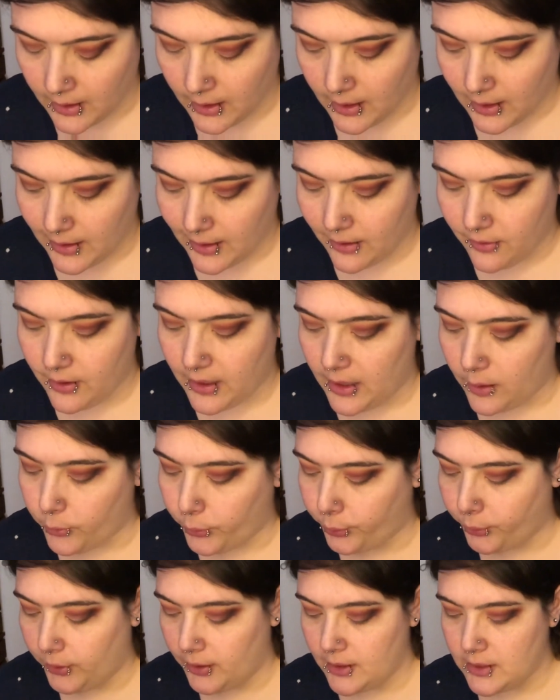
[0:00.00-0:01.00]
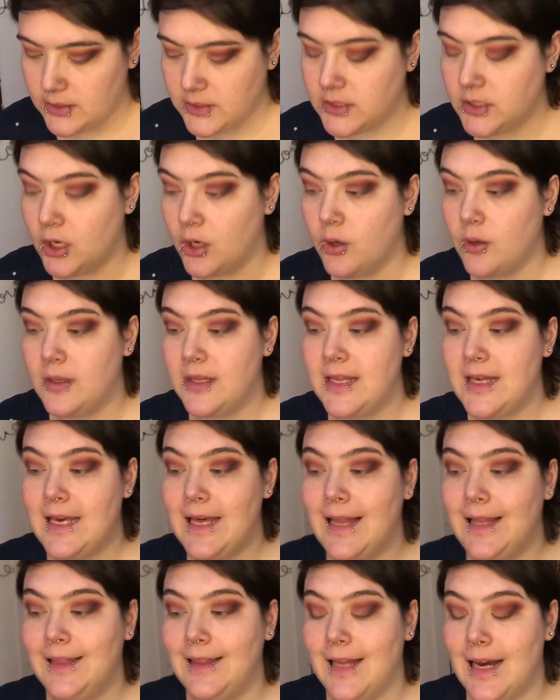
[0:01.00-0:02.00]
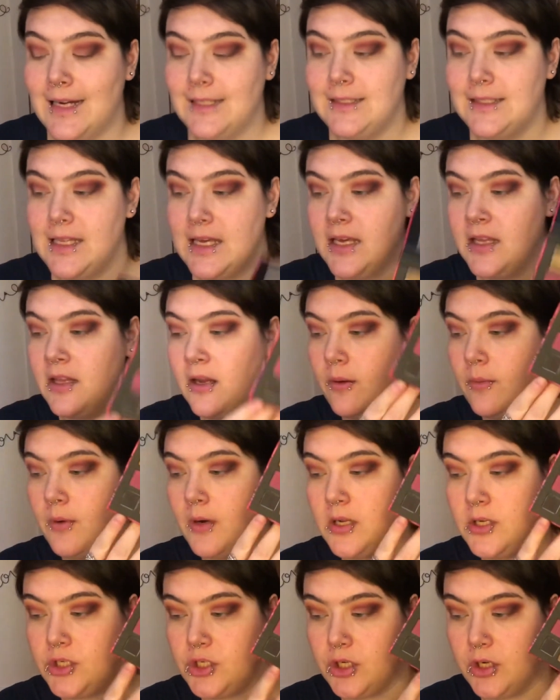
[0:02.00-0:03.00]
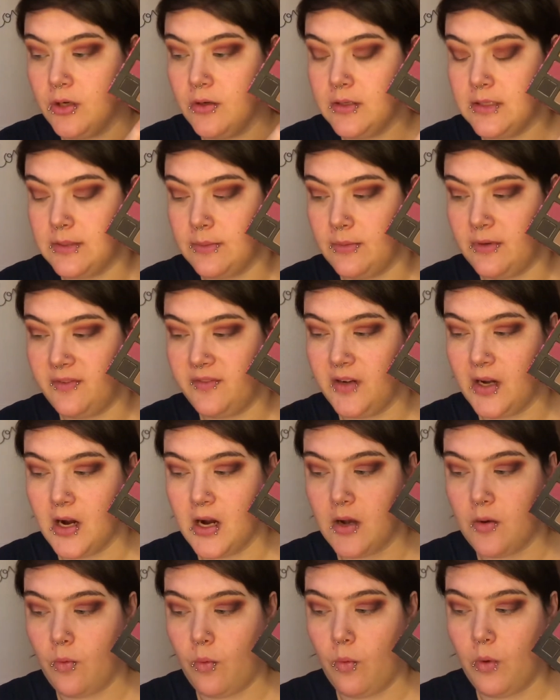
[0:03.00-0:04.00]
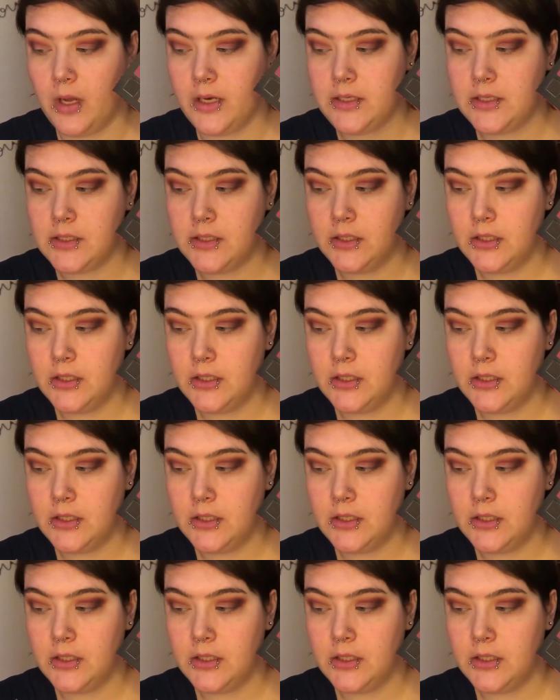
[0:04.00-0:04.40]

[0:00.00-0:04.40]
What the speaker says: All right, so the last thing that I want to do is I want to figure out what,